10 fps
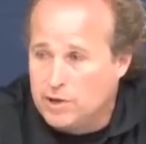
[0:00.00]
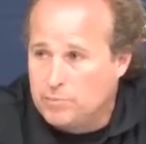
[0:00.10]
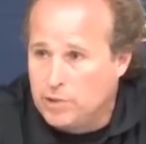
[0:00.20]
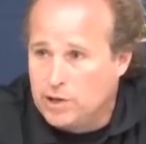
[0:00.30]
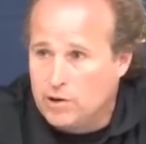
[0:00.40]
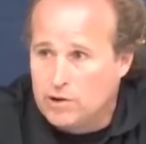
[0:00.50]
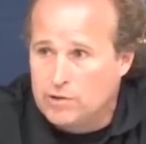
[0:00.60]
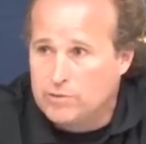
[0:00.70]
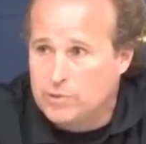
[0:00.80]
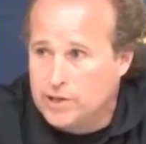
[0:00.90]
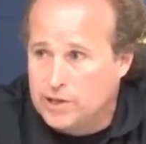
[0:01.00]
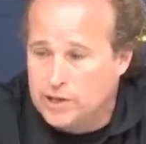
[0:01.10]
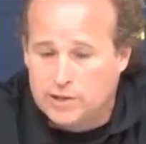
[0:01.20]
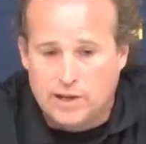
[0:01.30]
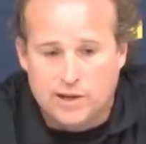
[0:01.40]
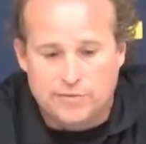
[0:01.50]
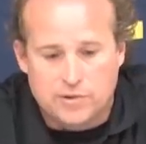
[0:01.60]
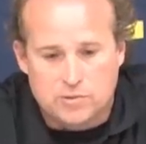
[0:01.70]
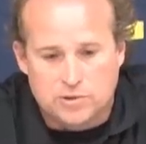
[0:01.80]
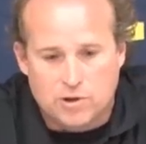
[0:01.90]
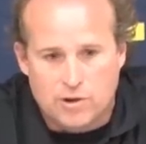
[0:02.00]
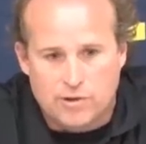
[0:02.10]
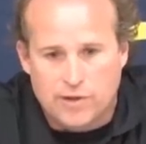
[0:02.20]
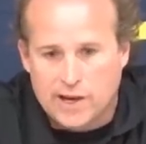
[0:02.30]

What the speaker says: They played harder than we did. The effort was harder.